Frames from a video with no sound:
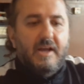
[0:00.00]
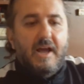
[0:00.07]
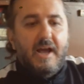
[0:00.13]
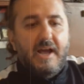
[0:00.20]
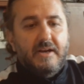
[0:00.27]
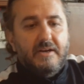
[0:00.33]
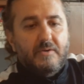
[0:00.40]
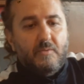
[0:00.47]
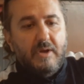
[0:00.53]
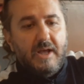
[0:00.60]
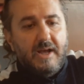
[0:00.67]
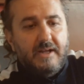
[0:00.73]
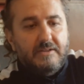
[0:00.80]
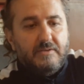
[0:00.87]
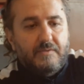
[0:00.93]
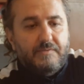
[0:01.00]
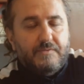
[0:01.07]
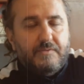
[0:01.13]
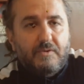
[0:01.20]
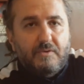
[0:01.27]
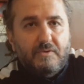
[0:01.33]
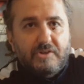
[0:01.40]
And we had, of
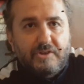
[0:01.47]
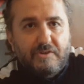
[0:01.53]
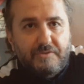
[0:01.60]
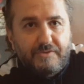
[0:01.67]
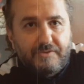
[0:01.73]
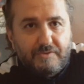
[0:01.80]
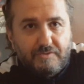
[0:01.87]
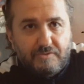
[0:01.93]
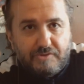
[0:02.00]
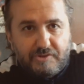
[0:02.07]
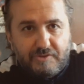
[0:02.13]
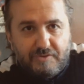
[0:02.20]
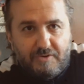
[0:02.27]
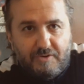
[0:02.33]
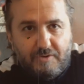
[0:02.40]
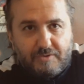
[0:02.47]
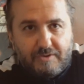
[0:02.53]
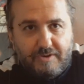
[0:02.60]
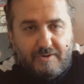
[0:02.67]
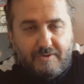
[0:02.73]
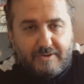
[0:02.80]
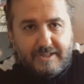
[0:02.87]
course, those,
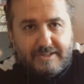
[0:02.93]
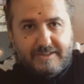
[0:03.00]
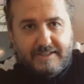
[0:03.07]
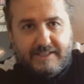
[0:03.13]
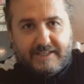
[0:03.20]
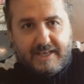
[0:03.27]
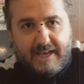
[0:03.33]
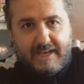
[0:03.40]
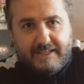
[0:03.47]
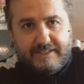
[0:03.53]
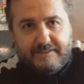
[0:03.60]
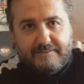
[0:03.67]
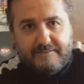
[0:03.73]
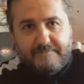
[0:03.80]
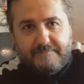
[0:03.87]
look at these guys.